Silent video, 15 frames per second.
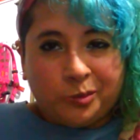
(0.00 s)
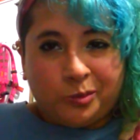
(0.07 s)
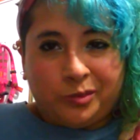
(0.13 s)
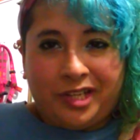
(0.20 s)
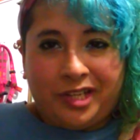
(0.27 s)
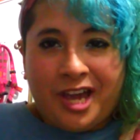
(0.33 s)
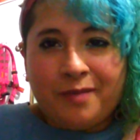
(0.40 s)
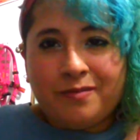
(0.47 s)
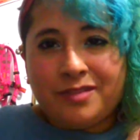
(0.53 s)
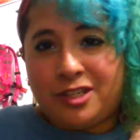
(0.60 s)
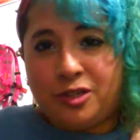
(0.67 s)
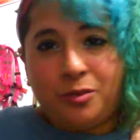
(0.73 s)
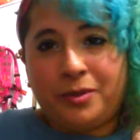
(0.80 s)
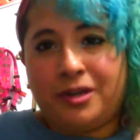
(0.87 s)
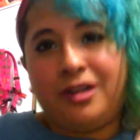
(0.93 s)
But I'm
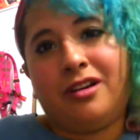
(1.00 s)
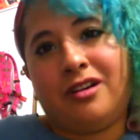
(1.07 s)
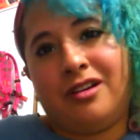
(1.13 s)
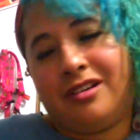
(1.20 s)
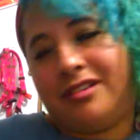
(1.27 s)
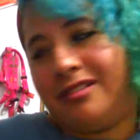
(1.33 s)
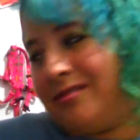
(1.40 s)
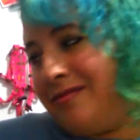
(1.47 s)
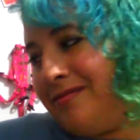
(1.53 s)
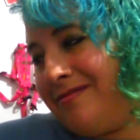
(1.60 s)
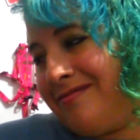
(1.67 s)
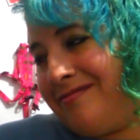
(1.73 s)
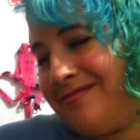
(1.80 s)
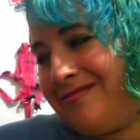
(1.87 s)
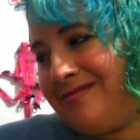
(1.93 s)
super
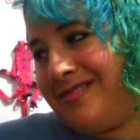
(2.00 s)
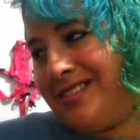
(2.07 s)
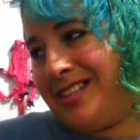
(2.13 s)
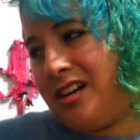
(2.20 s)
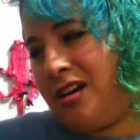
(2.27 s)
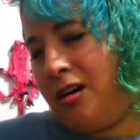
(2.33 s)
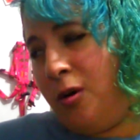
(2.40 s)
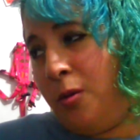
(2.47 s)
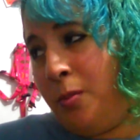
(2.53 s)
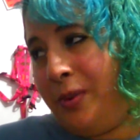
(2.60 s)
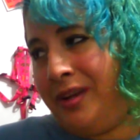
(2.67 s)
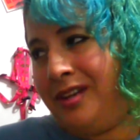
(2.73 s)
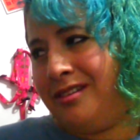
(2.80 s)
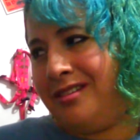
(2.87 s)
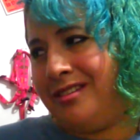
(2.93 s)

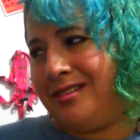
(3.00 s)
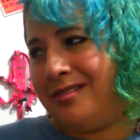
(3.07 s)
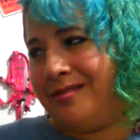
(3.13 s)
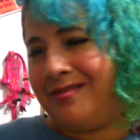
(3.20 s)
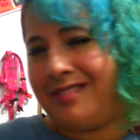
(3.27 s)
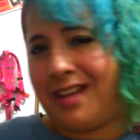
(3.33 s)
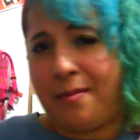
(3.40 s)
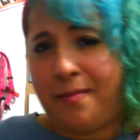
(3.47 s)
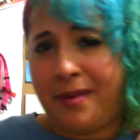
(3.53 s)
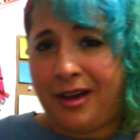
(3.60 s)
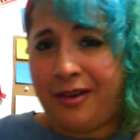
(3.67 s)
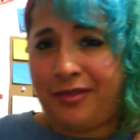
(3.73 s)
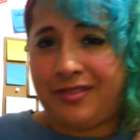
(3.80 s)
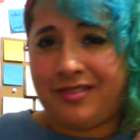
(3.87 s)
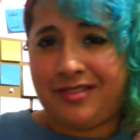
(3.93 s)
open
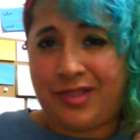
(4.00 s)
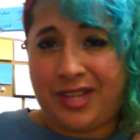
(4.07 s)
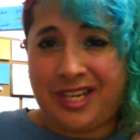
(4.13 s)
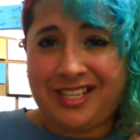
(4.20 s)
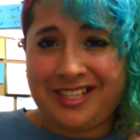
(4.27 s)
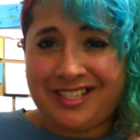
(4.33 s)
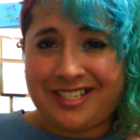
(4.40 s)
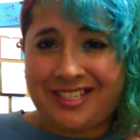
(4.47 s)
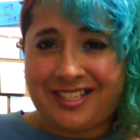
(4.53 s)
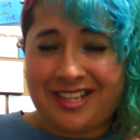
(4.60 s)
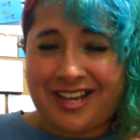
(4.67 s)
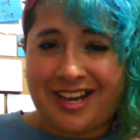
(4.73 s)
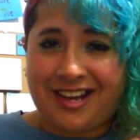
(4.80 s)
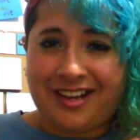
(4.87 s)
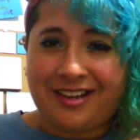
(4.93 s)
about
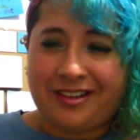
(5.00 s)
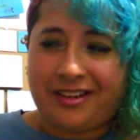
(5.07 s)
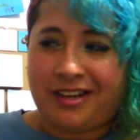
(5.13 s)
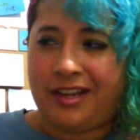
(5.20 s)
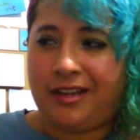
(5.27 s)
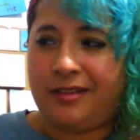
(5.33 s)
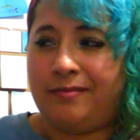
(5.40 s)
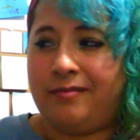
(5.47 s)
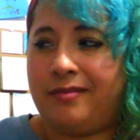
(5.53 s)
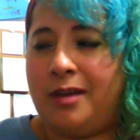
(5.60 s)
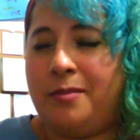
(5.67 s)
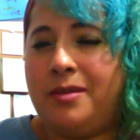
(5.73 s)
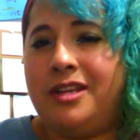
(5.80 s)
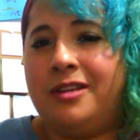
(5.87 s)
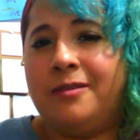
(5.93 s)
things. I
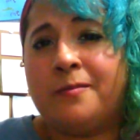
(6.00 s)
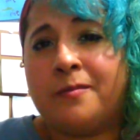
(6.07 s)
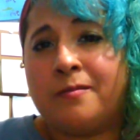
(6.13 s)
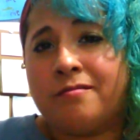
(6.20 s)
mean,